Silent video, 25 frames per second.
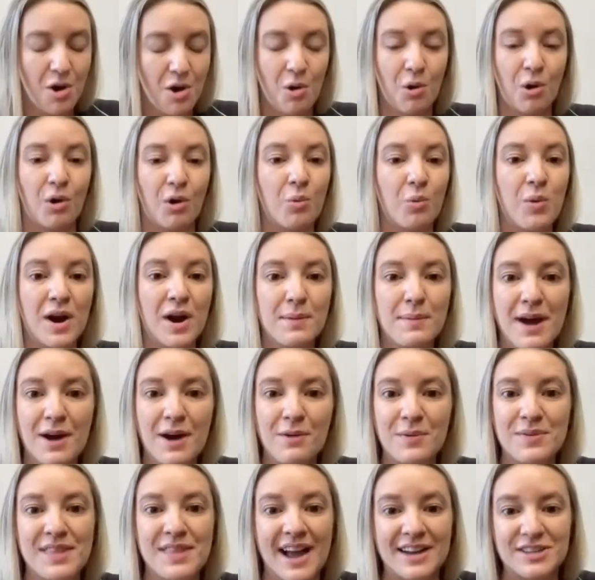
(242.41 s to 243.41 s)
Or what
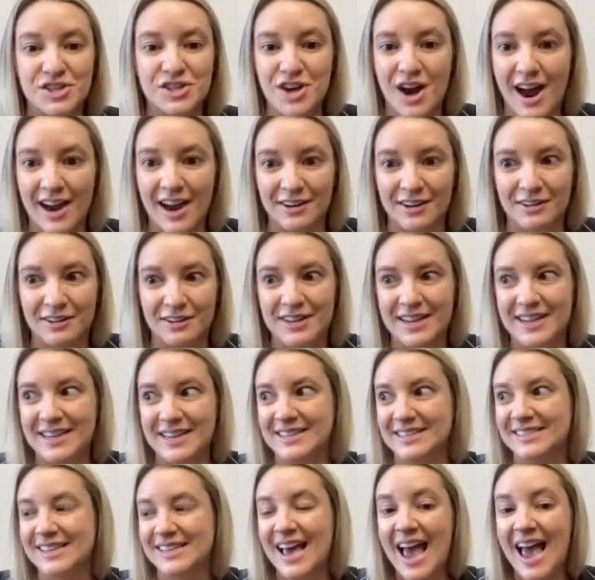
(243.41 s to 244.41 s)
about when that child
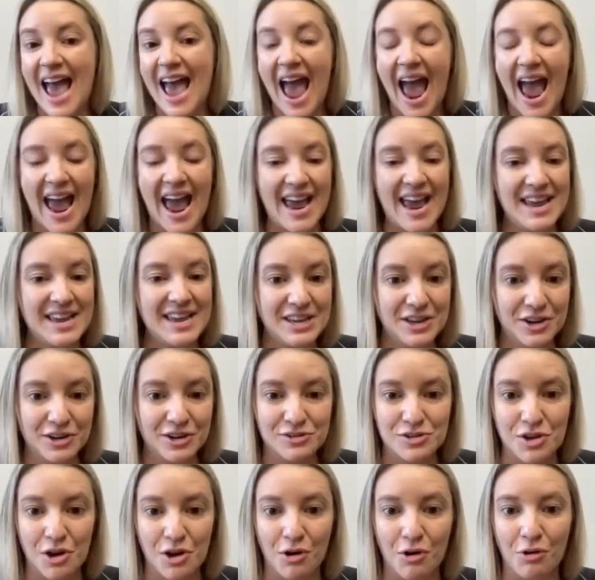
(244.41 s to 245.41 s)
is 8
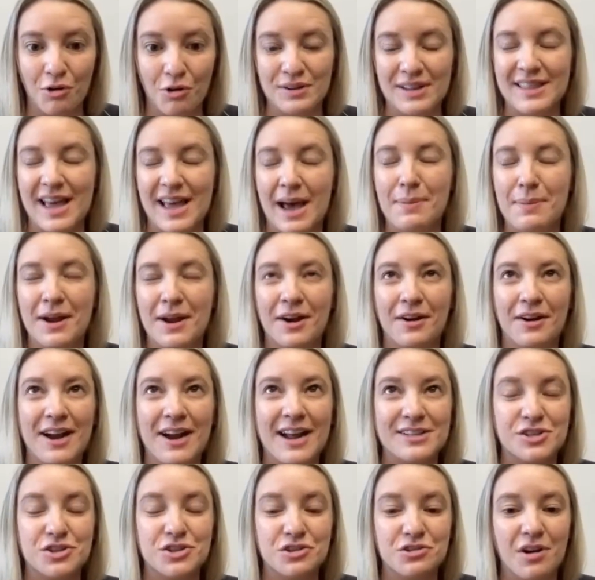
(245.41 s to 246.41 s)
years old and that parent
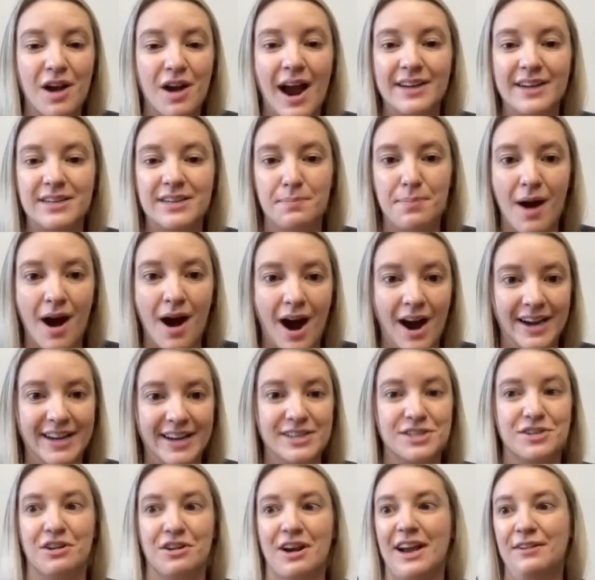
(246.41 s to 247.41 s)
has tried to
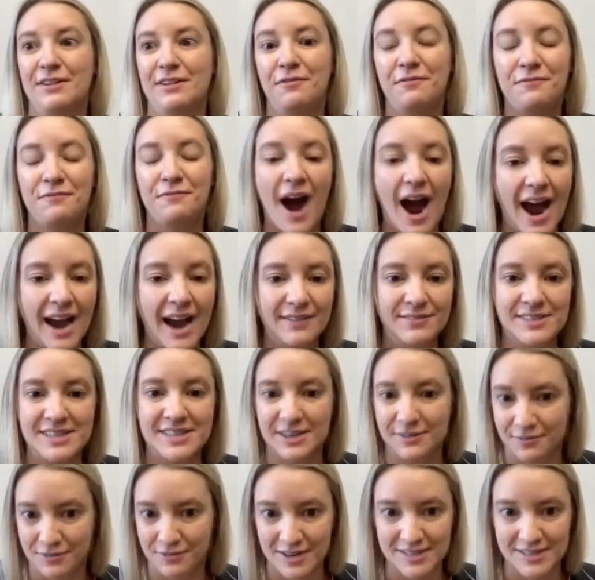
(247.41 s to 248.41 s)
potty train 5
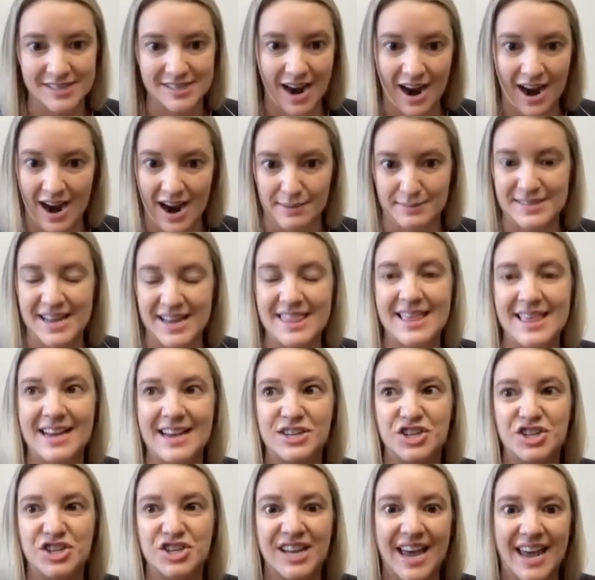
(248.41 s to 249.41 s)
different times and
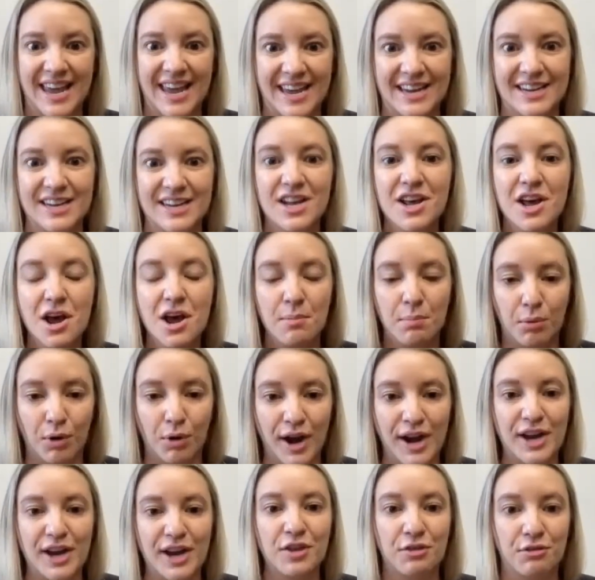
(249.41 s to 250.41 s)
they just can't
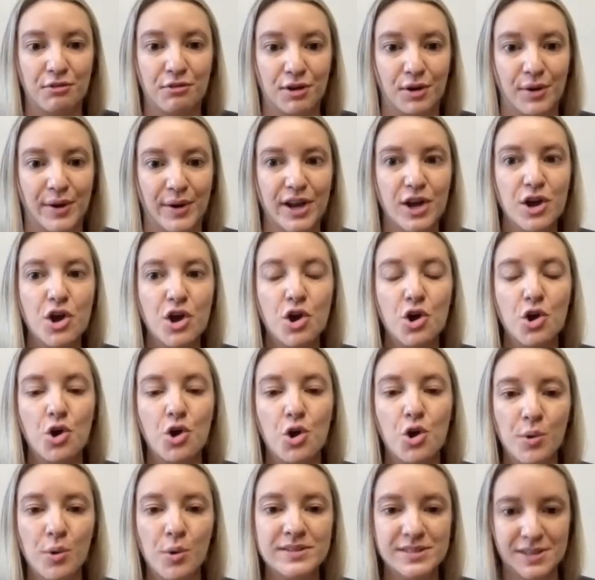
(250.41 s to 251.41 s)
break through it?
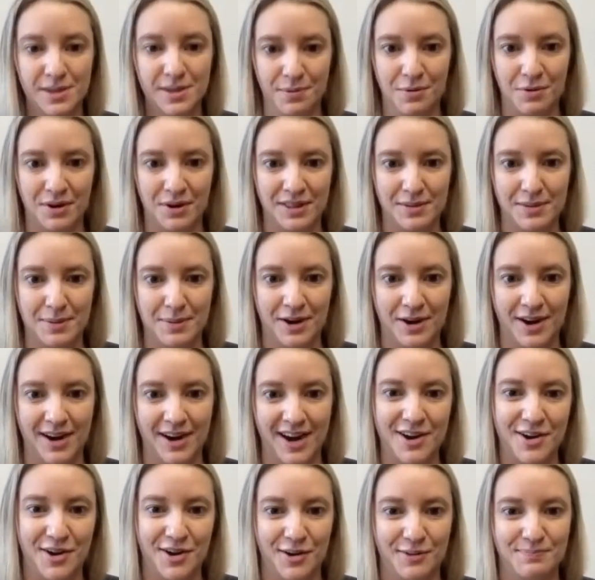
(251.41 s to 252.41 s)
Who is supporting the parent
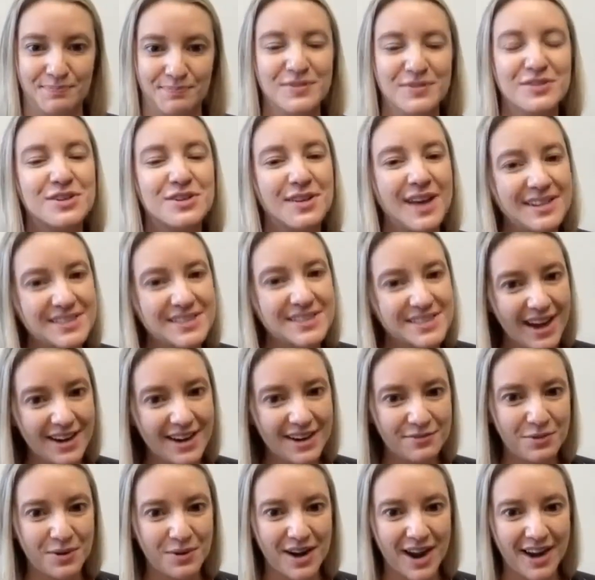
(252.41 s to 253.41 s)
at home? So that's
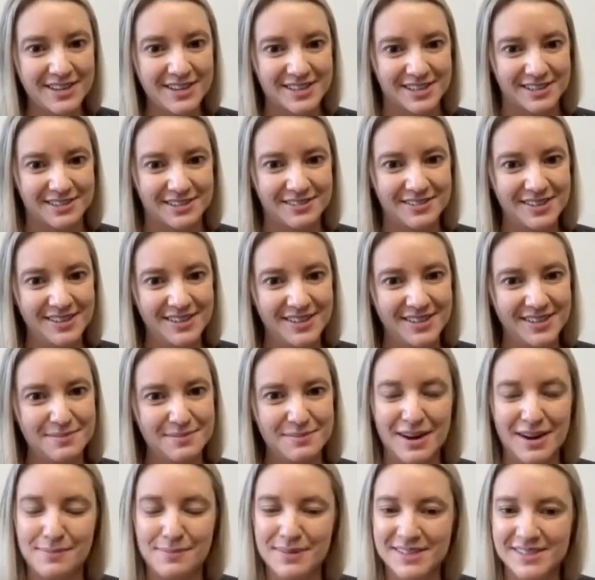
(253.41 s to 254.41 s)
what I do.
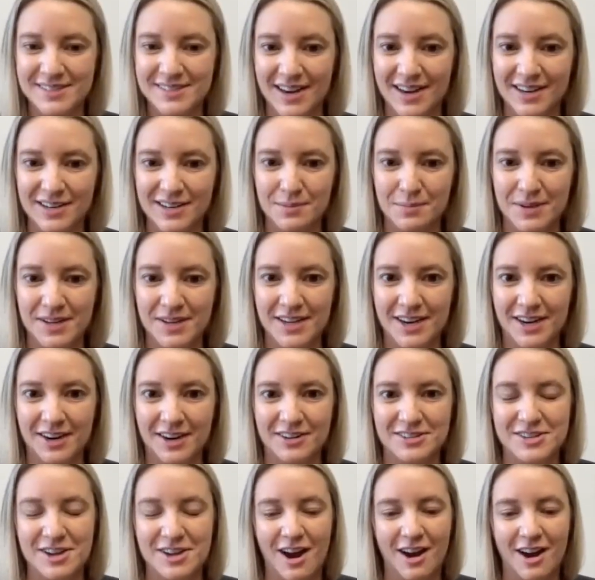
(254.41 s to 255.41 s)
But I'm excited to be
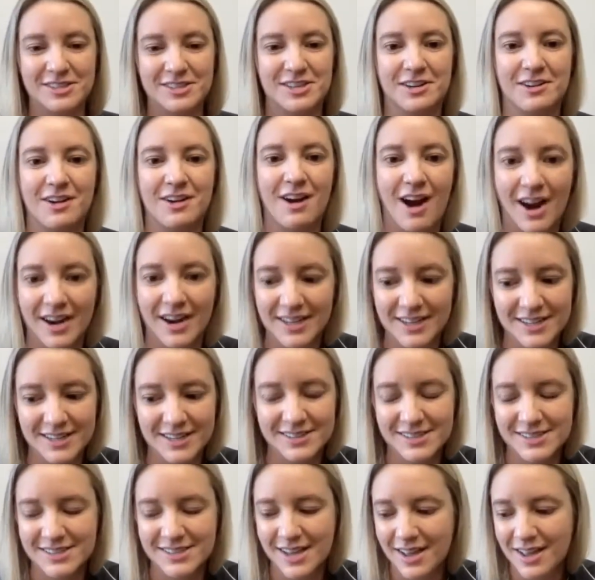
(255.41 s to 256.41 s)
here and talk to your
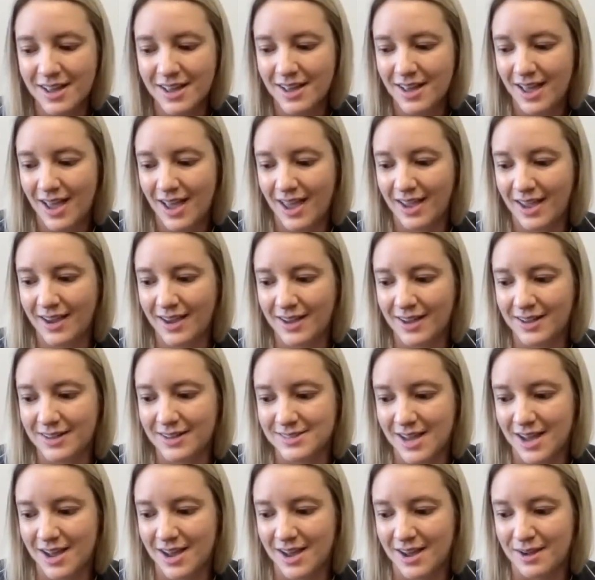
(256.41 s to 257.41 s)
audience.
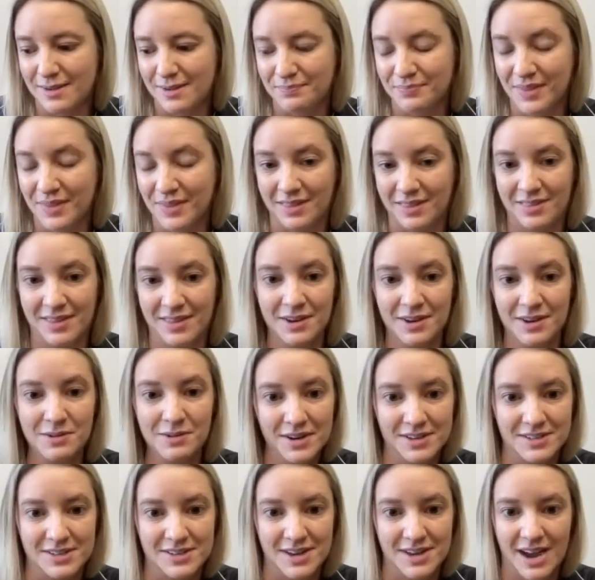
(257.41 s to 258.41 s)
And I think
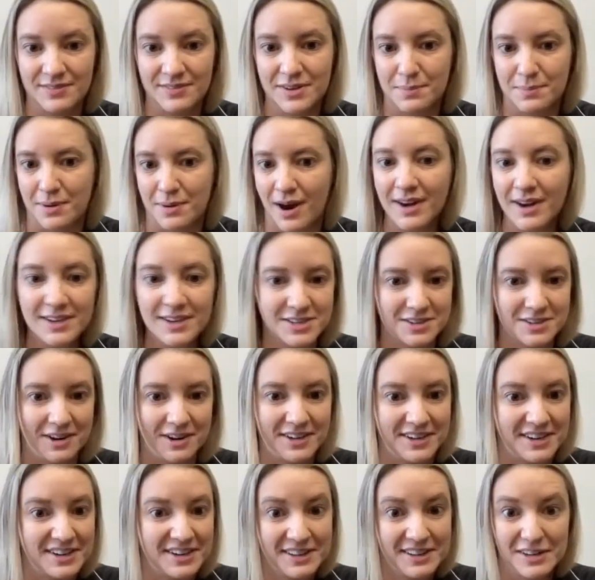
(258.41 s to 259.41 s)
we're going to dive into potty
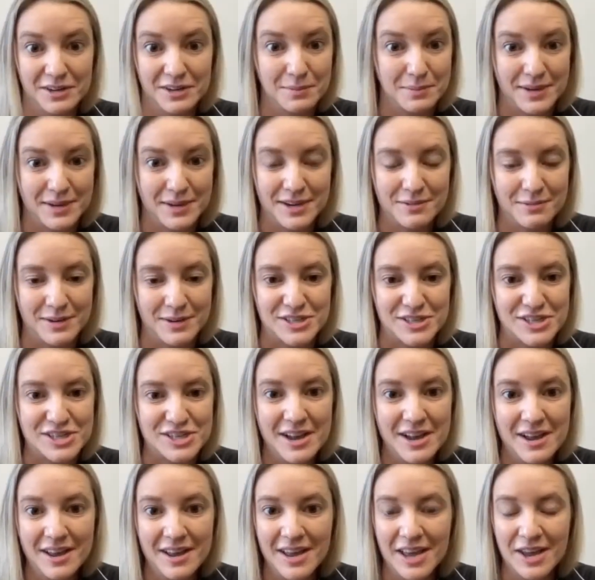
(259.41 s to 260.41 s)
training in a little bit, which
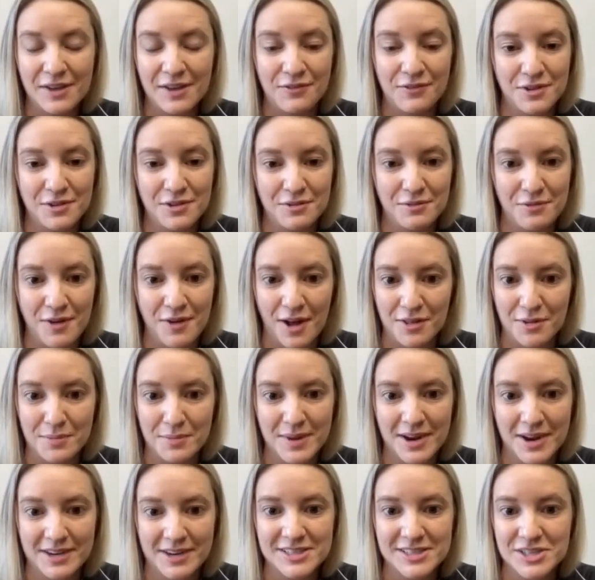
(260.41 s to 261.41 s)
if you follow
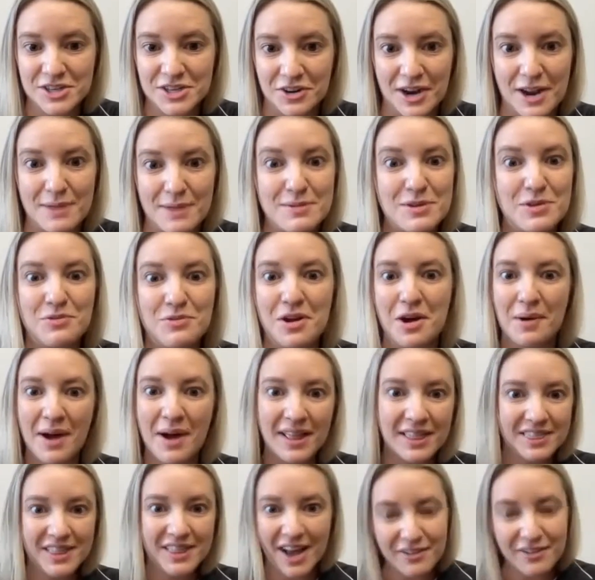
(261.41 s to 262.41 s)
me on Instagram,
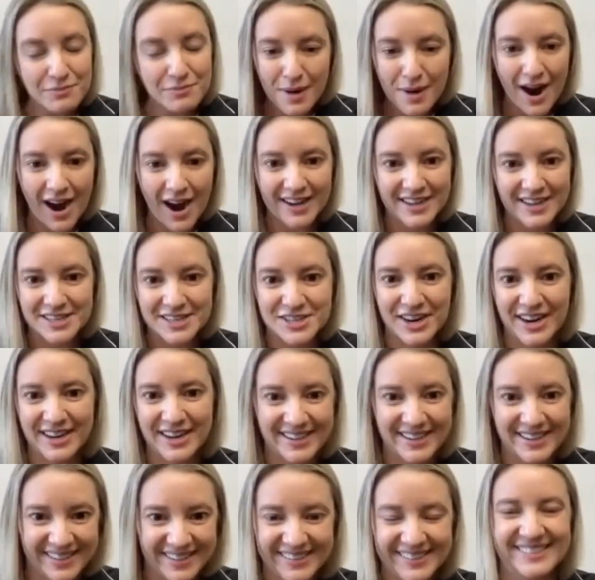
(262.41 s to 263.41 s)
I love potty
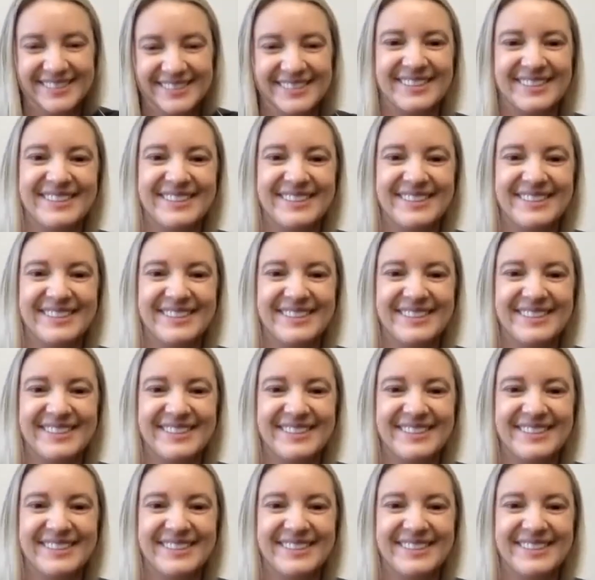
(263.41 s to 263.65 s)
training.